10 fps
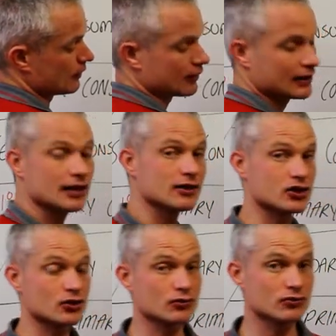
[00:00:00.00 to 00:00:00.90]

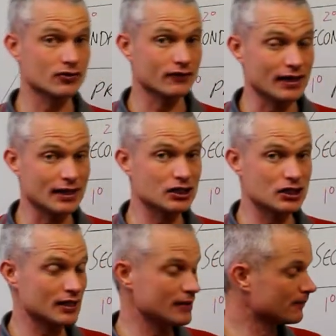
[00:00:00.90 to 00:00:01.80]
kilojoules of
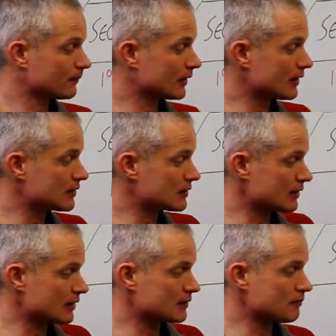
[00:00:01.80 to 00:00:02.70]
energy
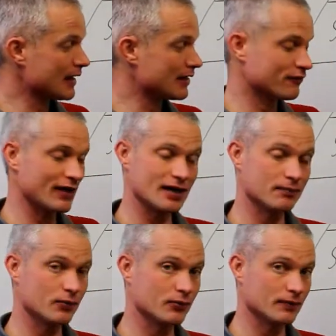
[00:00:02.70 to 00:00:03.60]
is made
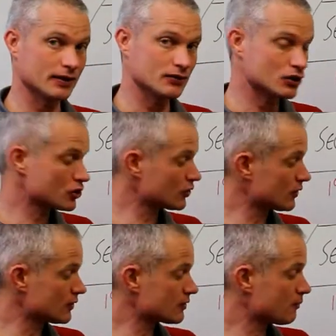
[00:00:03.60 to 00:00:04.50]
available in
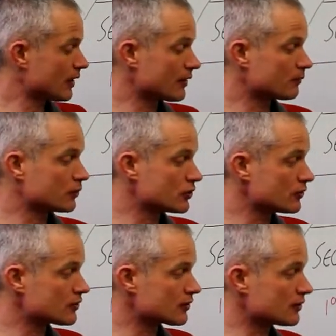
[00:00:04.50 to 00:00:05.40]
sugars by the
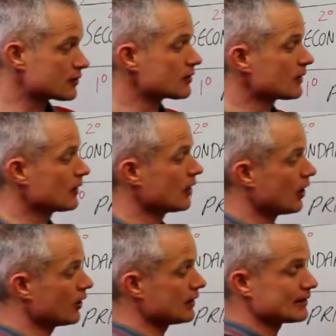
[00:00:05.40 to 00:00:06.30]
producers,
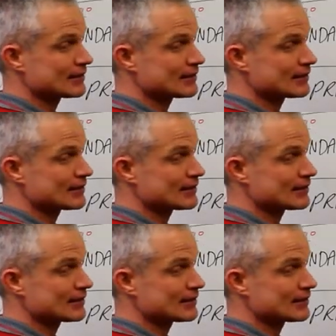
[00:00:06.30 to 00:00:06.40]
only